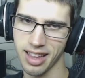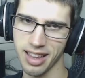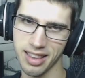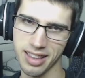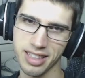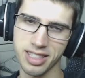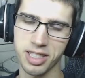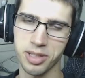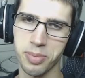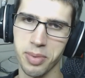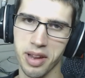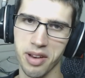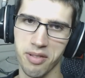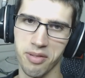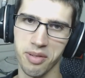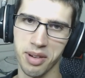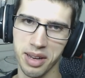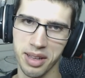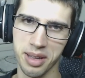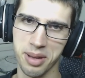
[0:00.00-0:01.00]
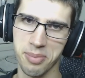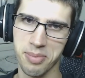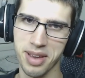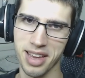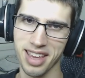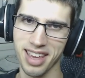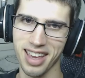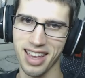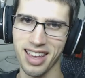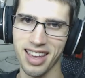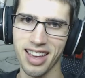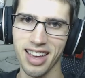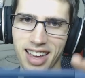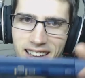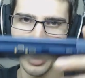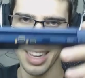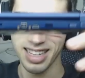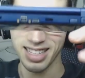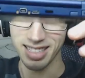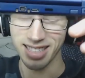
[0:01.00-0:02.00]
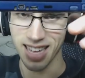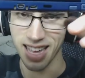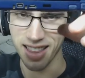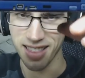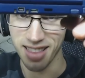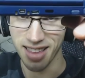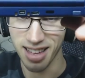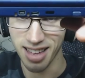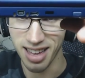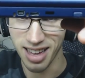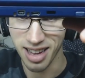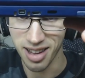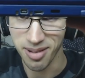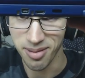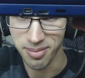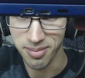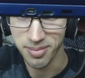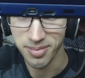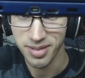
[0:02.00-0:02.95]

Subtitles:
and this has been really picky, is that the